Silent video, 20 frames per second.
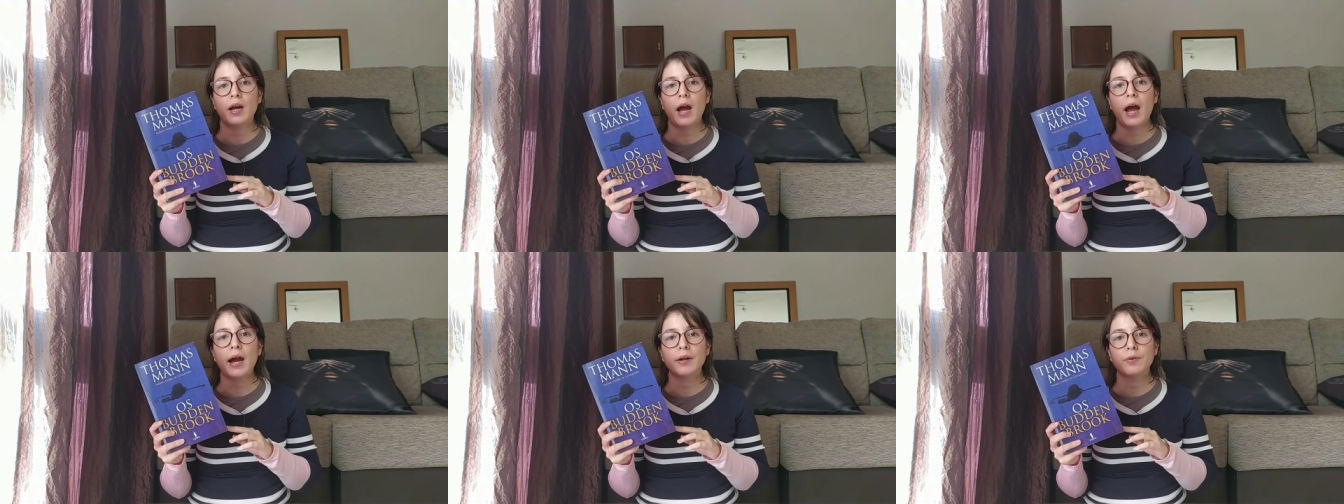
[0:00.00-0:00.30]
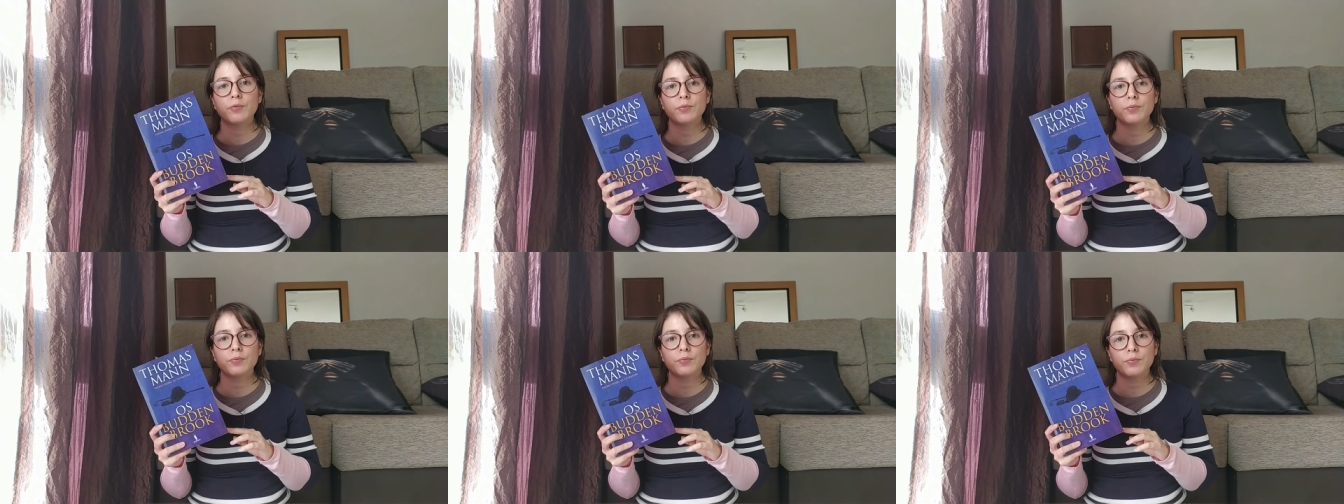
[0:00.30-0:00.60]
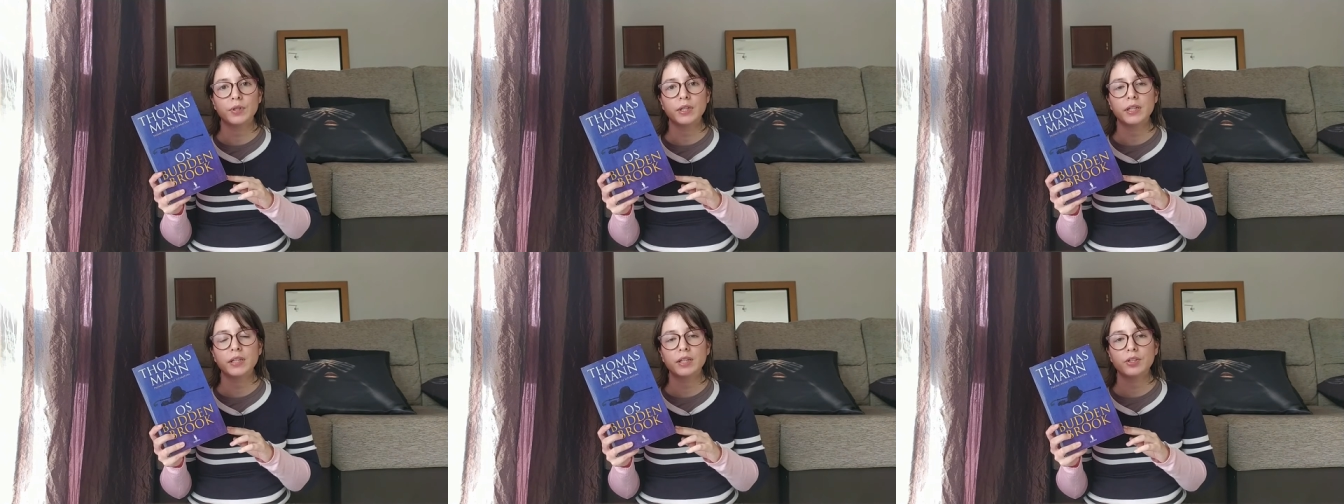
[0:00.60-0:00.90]
I
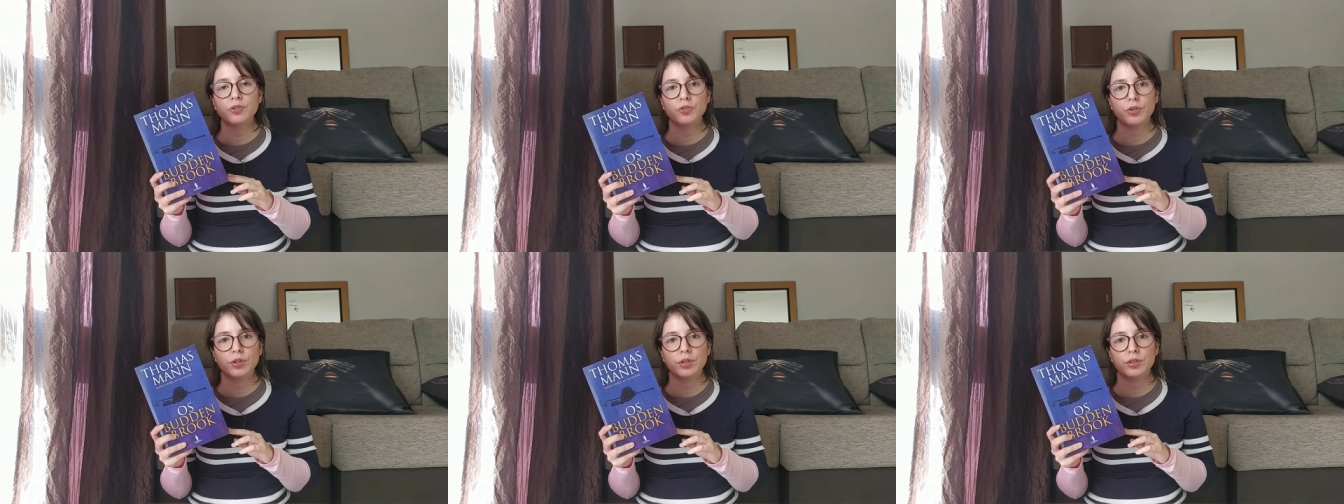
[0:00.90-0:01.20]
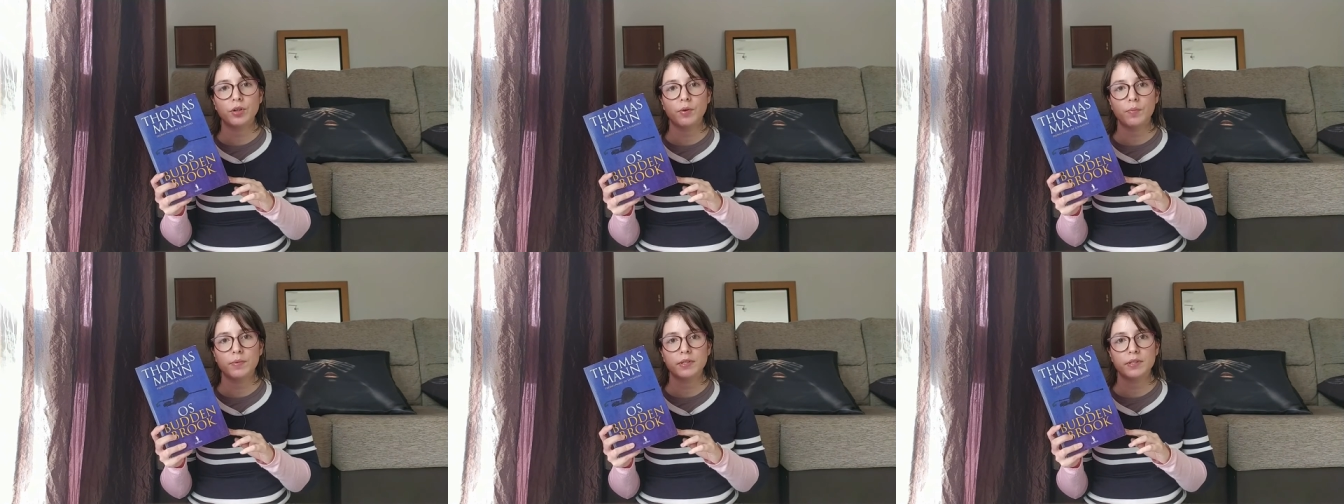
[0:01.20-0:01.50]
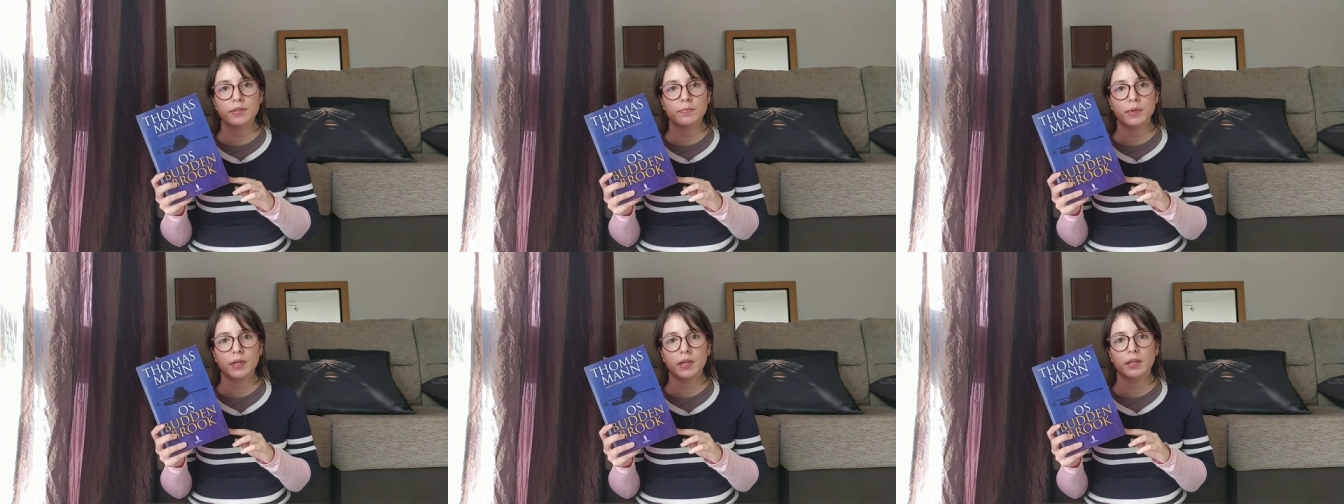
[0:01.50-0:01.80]
really enjoy
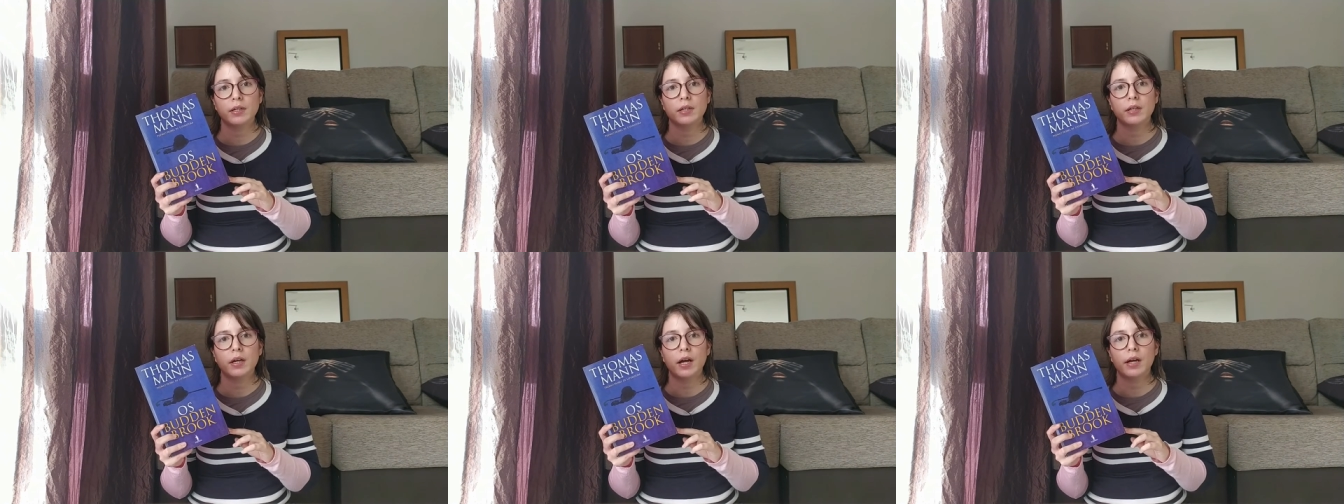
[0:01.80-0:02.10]
Thomas Mann.